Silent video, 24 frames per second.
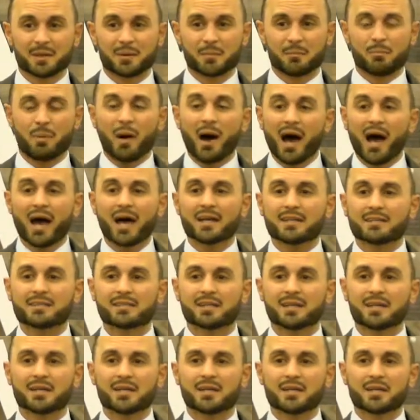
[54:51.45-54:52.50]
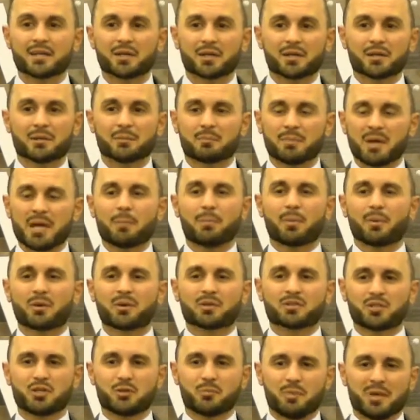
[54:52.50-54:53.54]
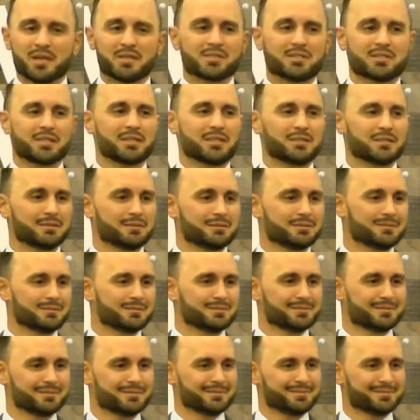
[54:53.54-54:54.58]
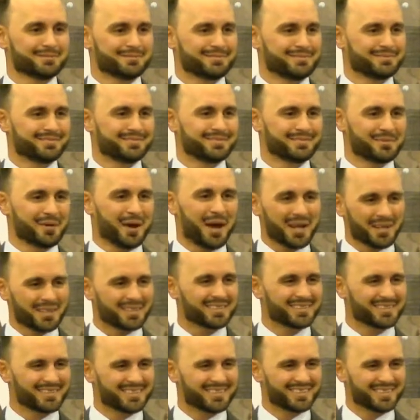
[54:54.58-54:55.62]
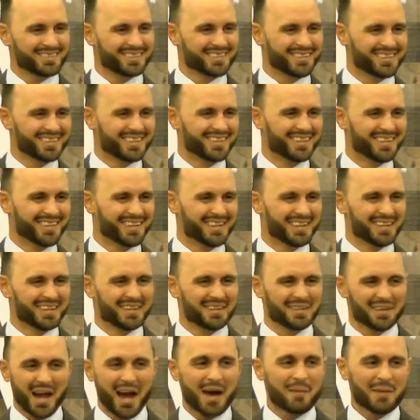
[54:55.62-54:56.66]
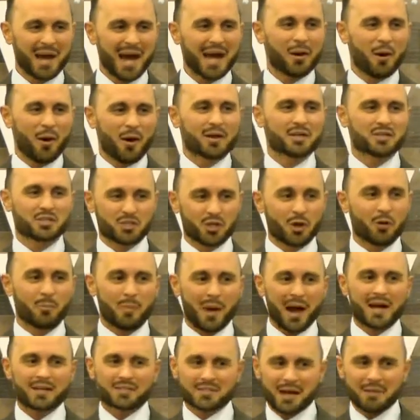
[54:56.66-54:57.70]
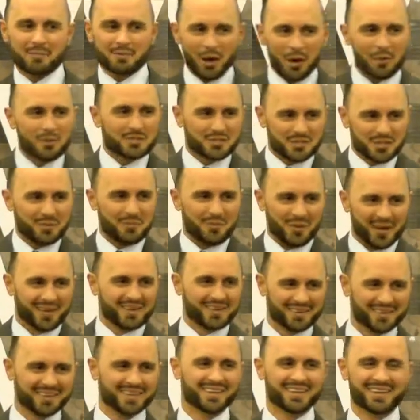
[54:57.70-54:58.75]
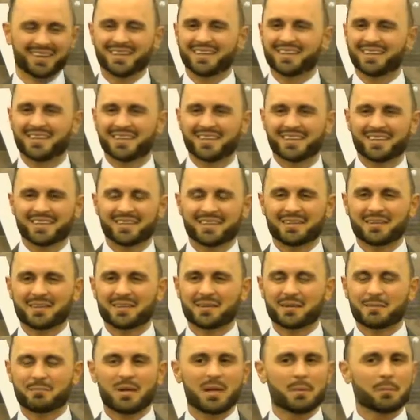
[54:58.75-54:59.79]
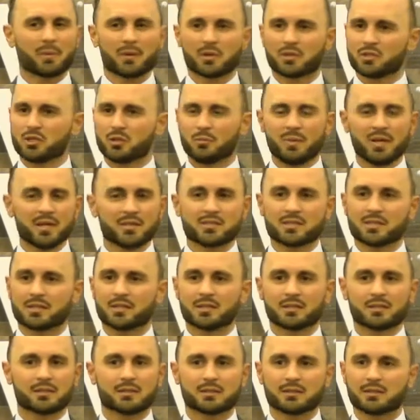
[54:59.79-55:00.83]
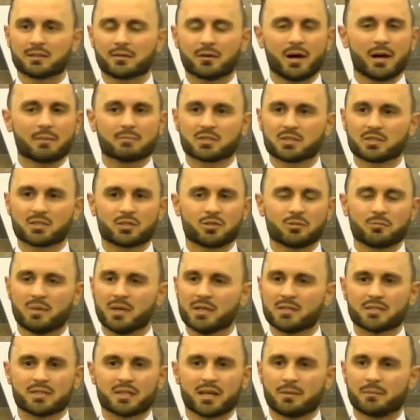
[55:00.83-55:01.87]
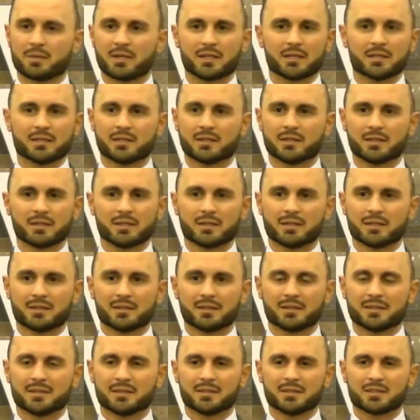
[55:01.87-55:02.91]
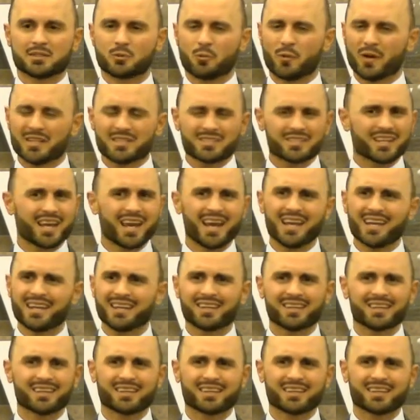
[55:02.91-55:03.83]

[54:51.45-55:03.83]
But people are too busy. Right? Now, I'm not on a soapbox. I'm going somewhere. People are too busy. Oh, I'm just too busy. It's Wednesday.